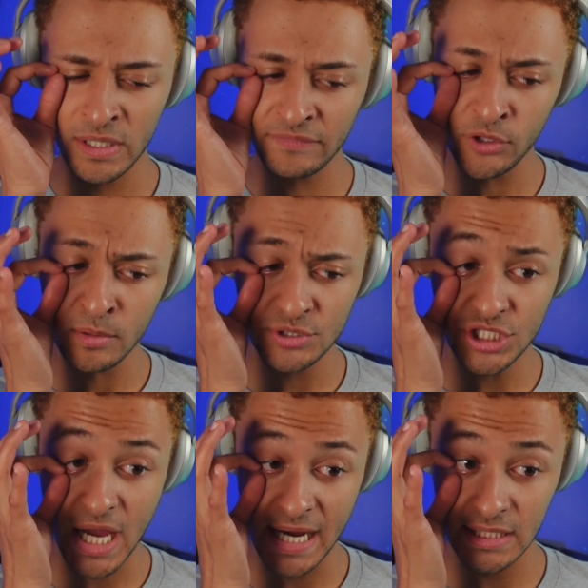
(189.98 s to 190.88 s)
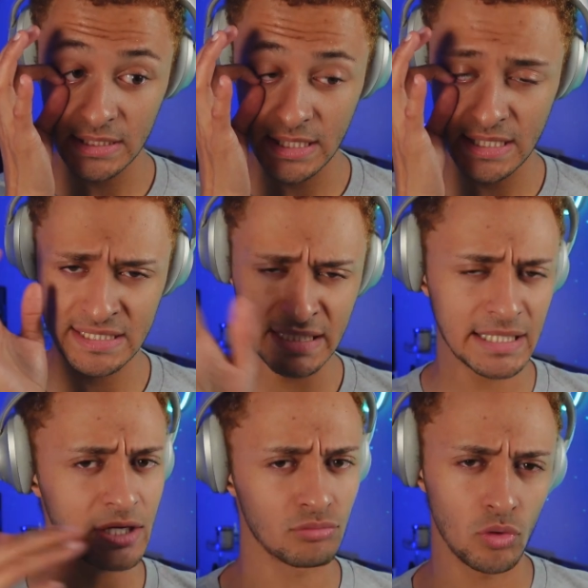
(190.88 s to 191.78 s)
But if you object, isn't that
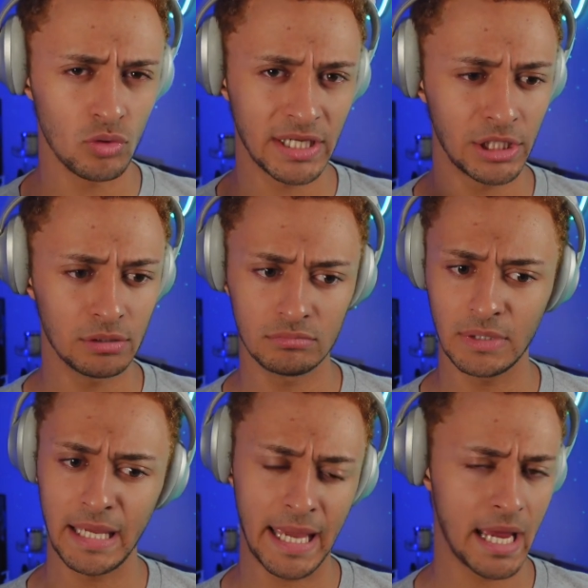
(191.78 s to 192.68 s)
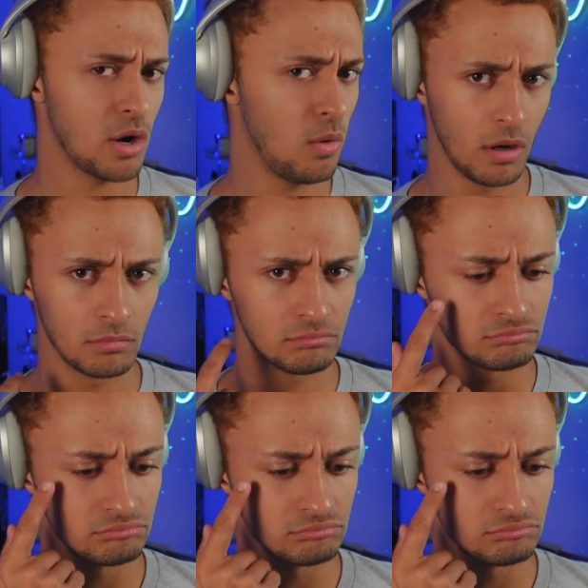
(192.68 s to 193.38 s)
like a rule that it can't go on?